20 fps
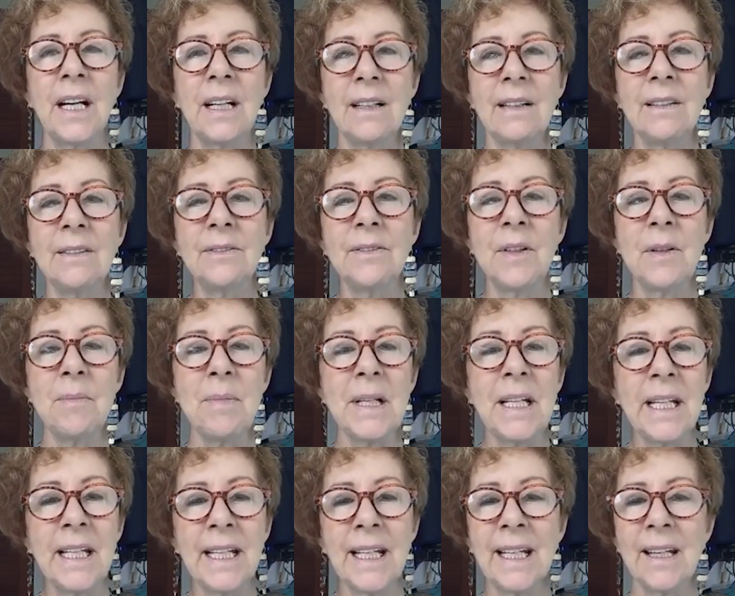of the
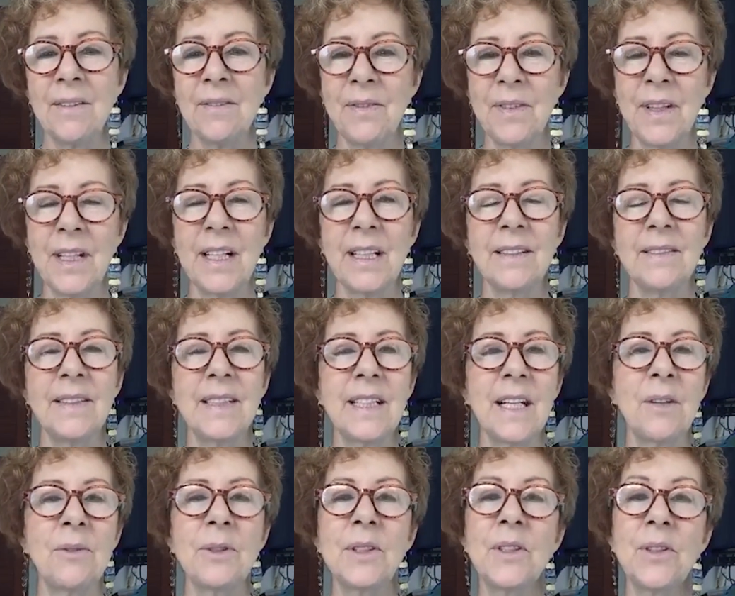beginning of the
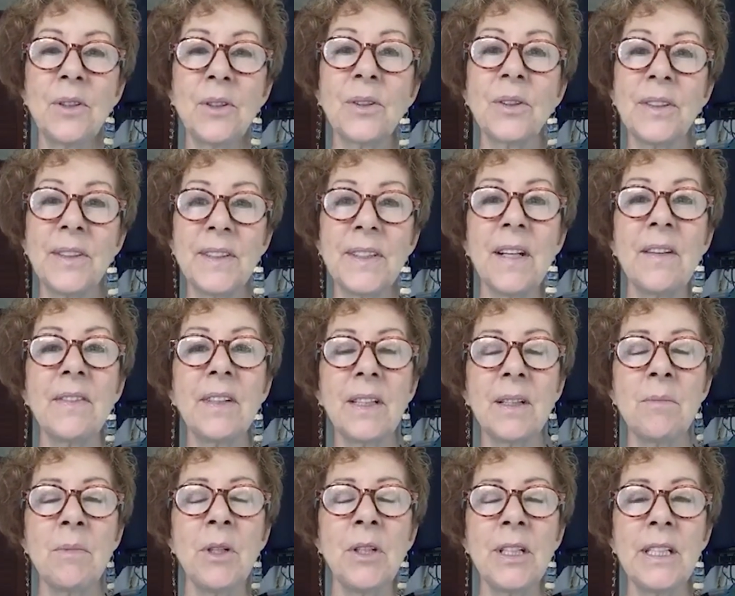sacred circles of the
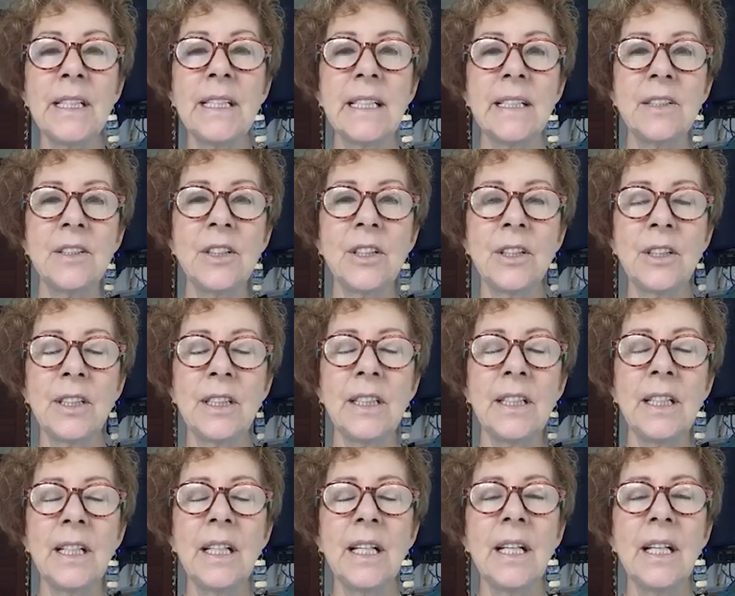Lemurian Sisterhood.